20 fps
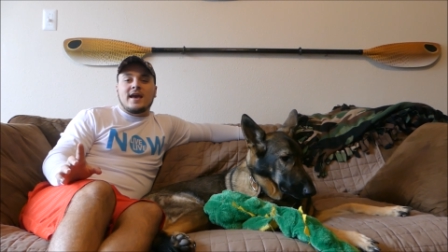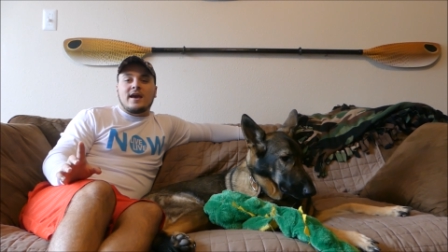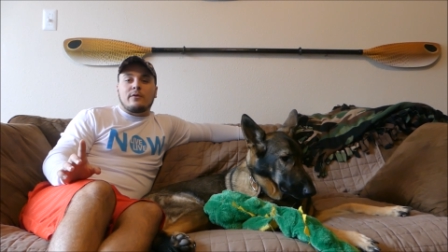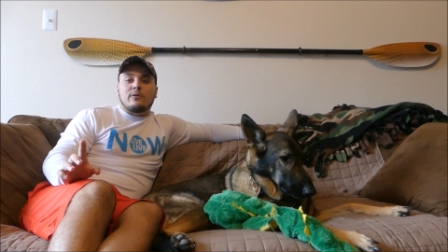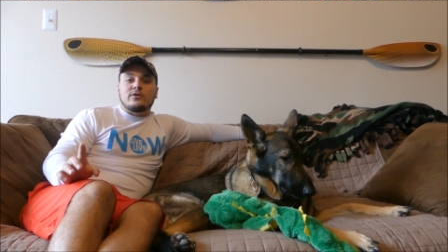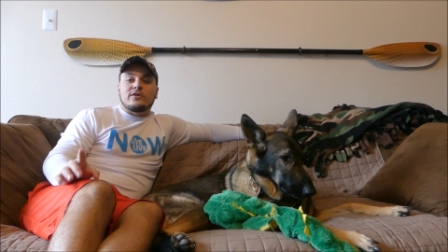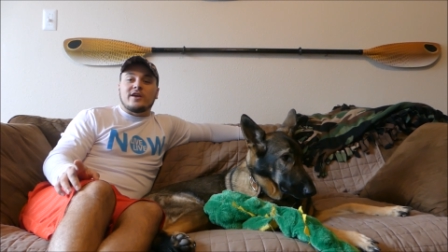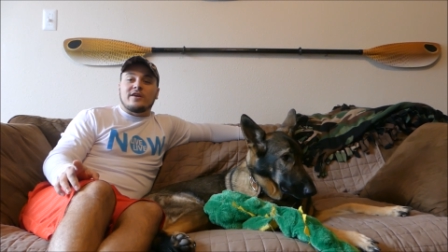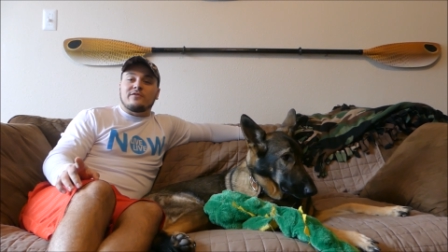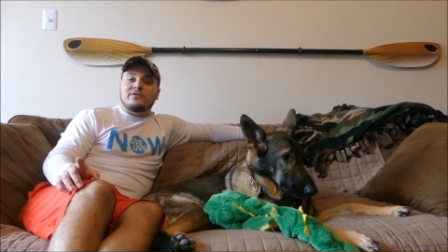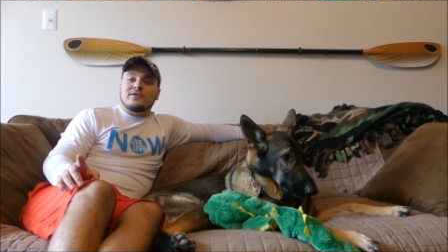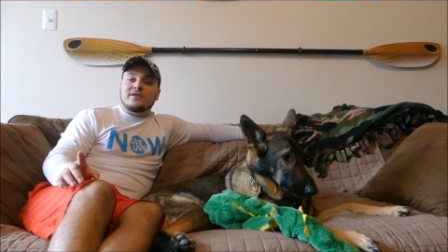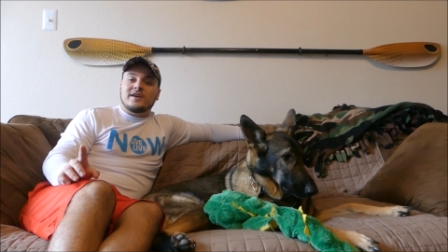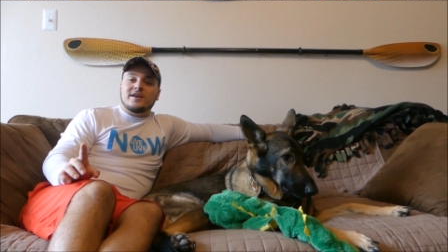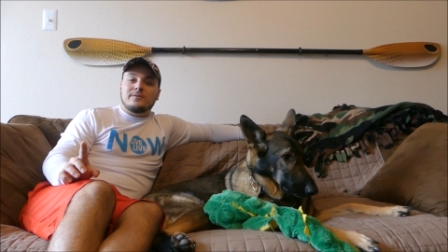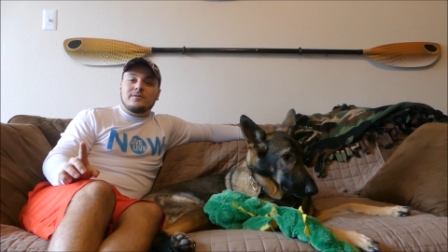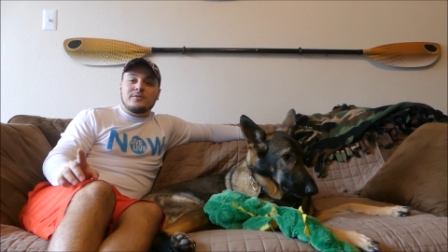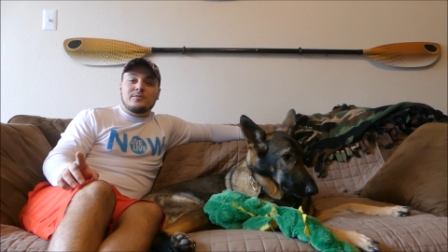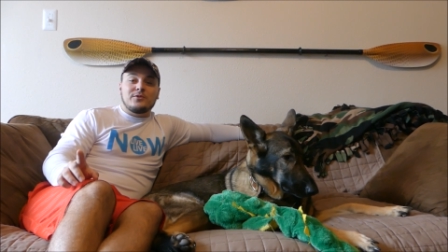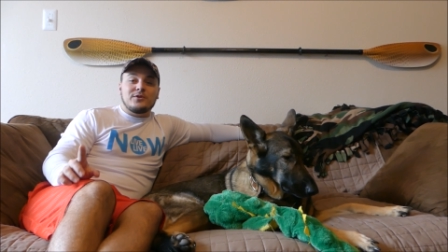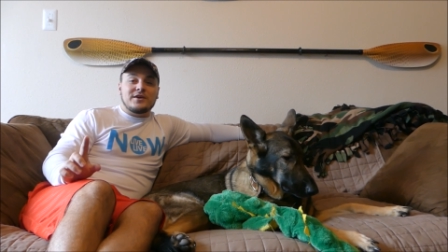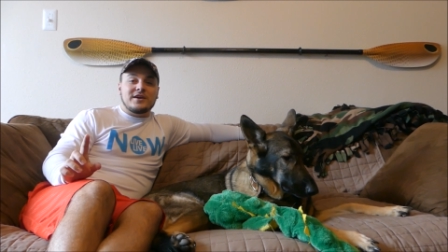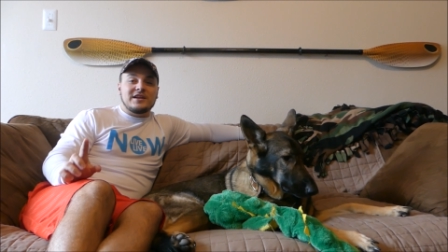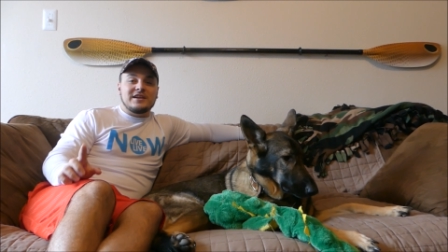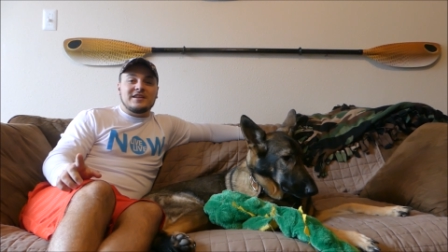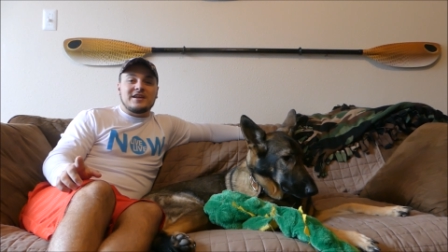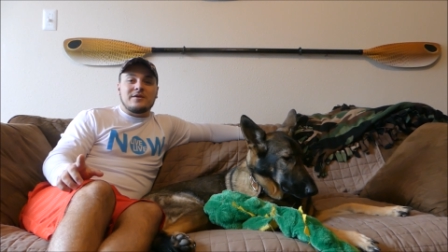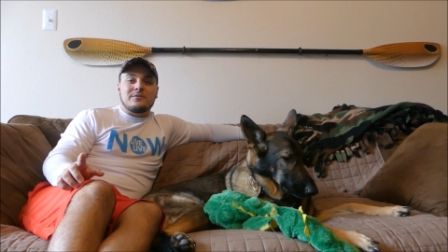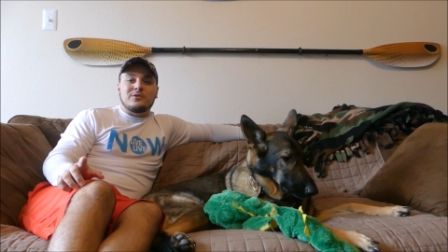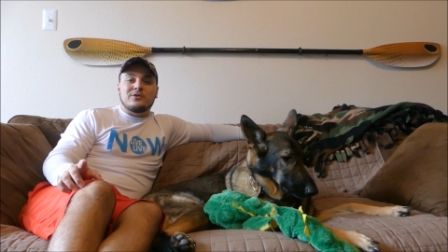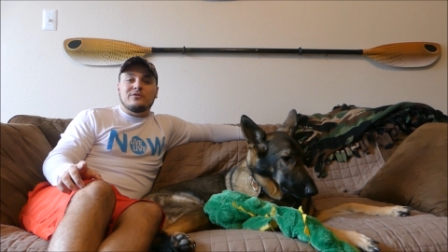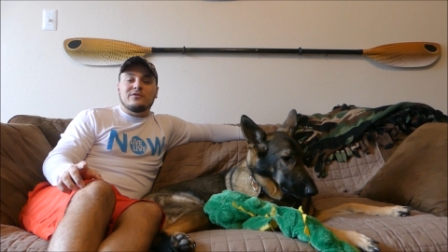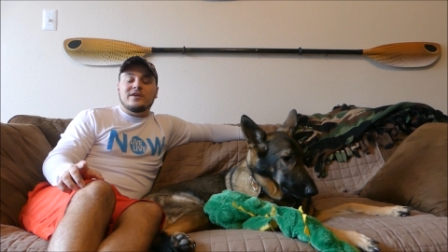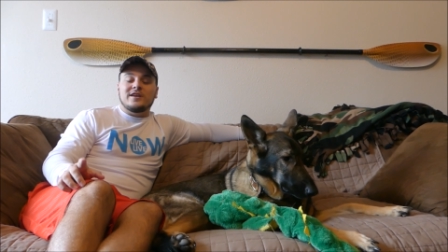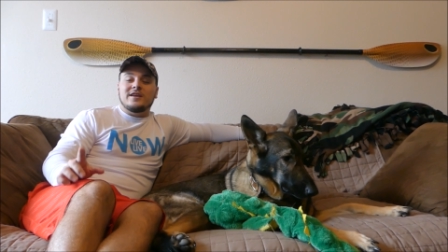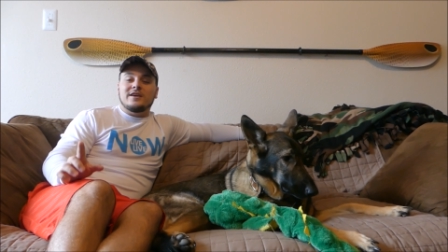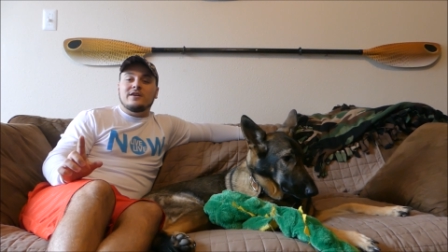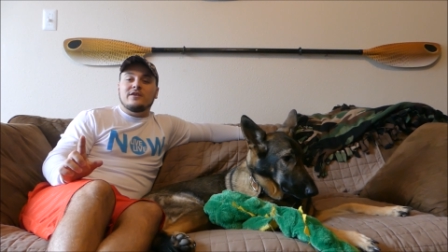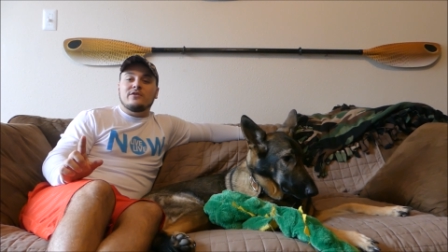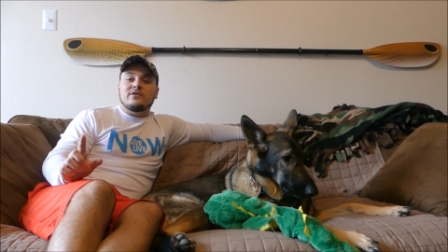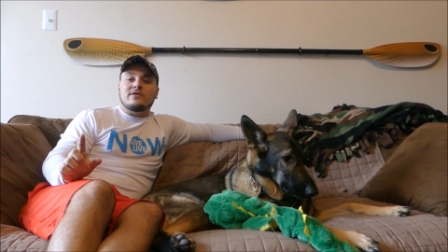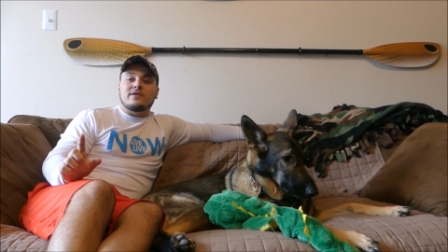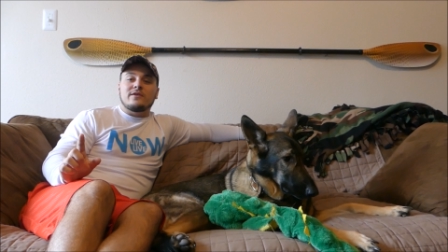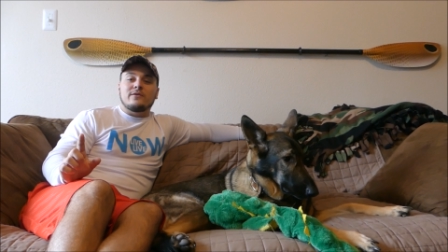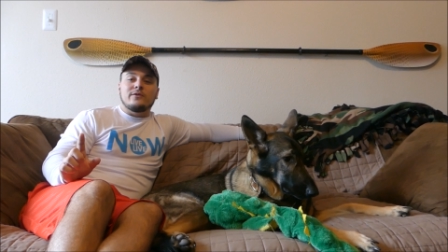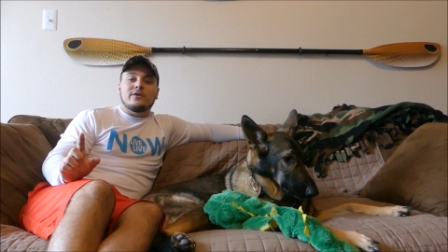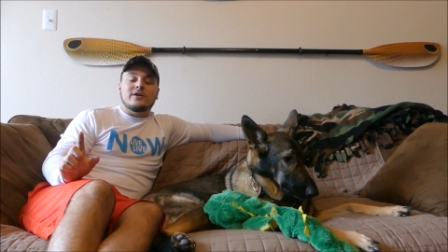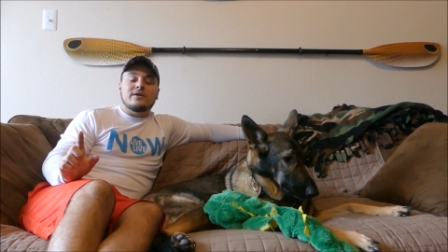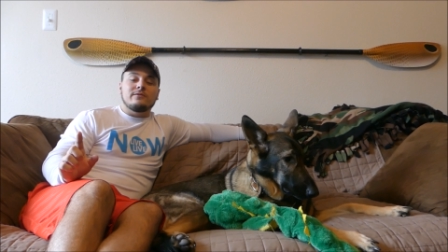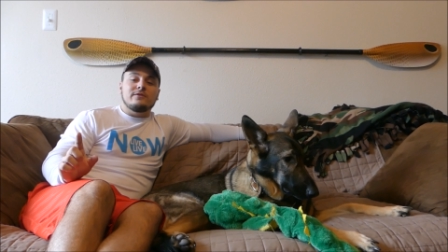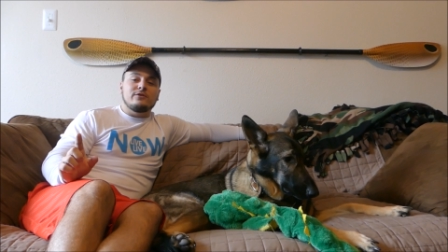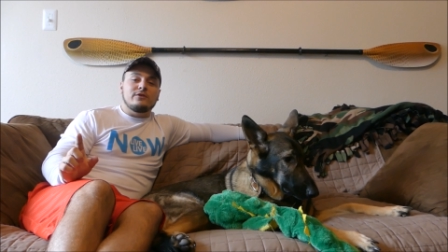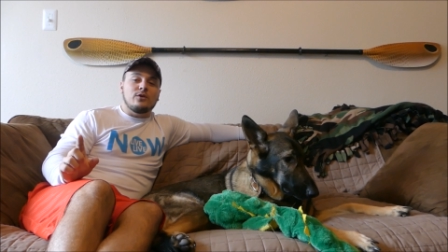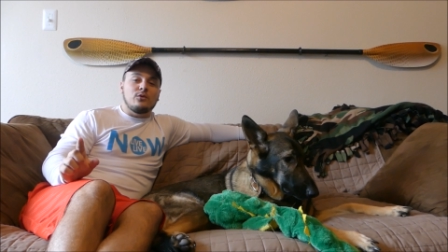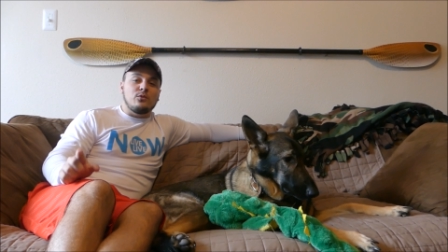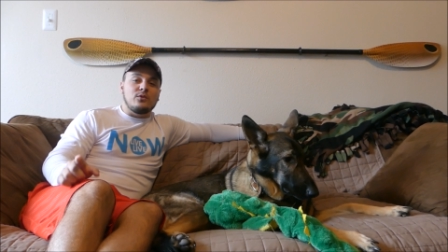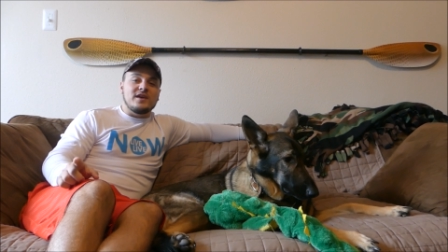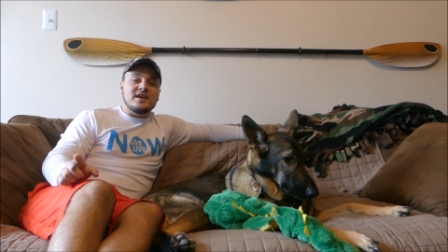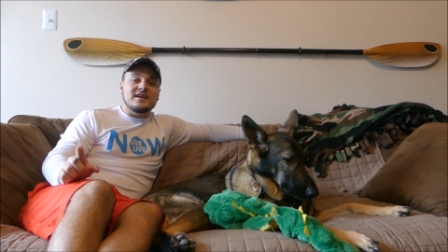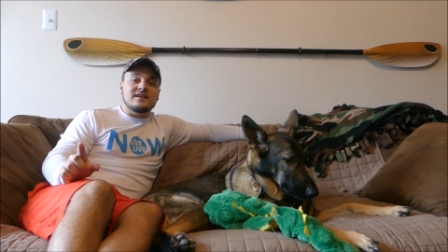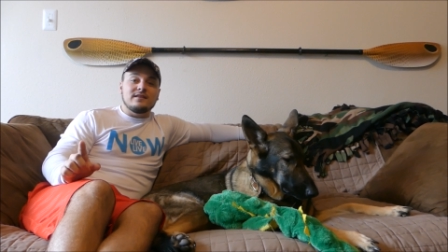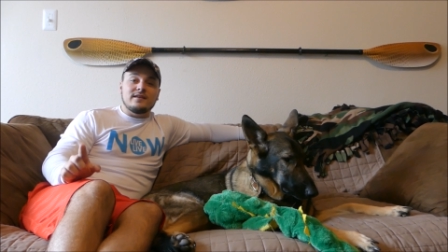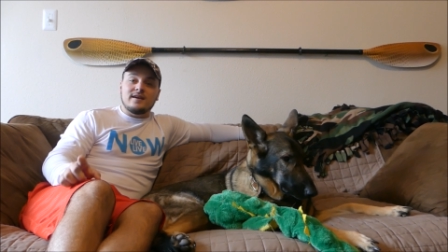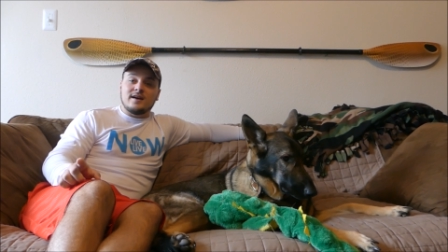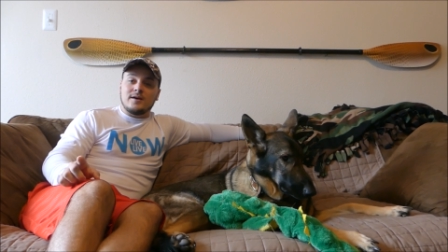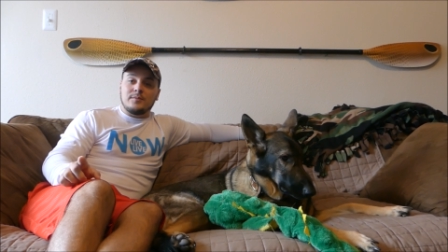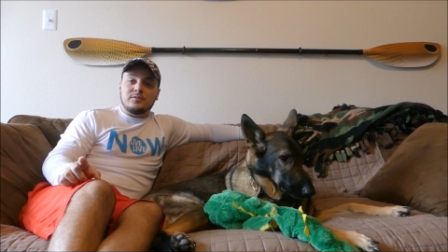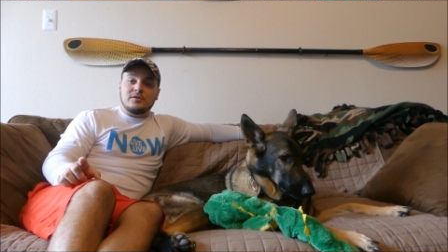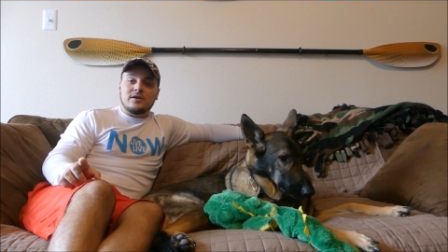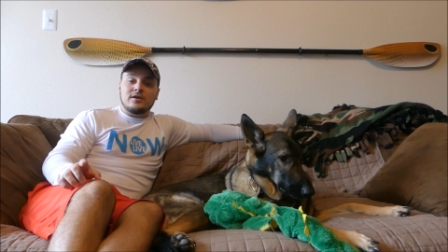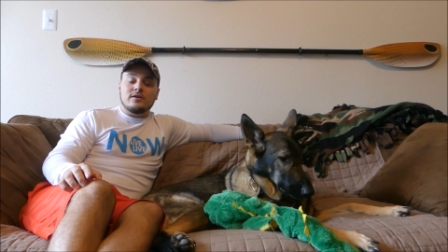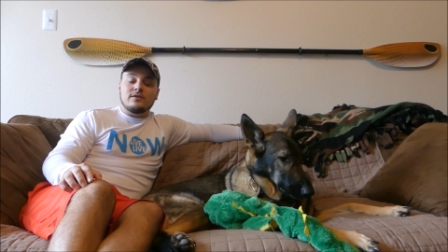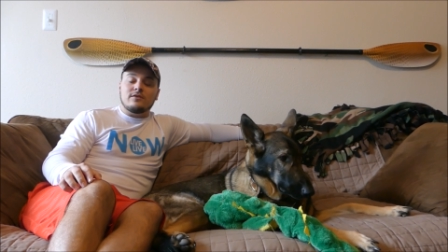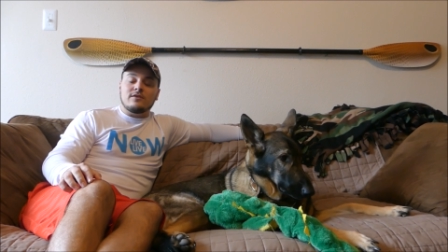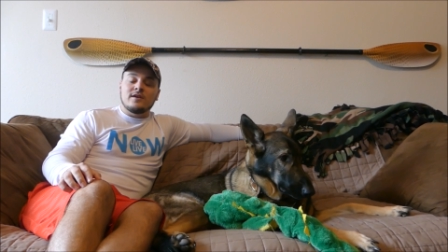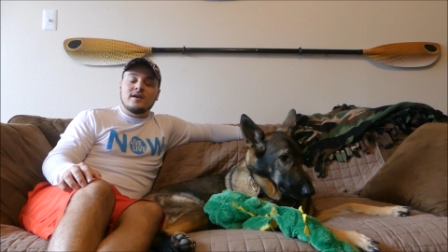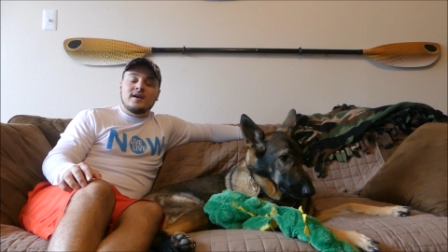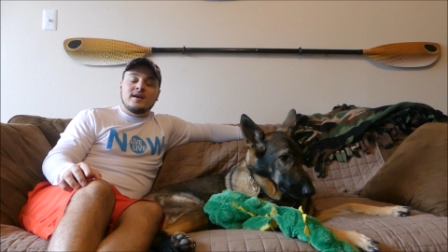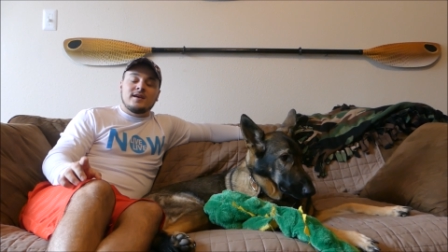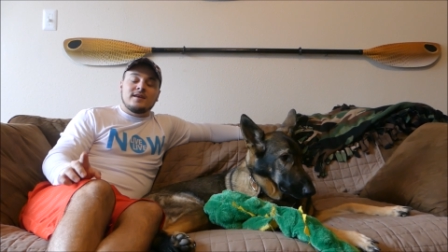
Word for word: And we're definitely going to be putting out a lot more videos. We're going to be doing weekly uploads.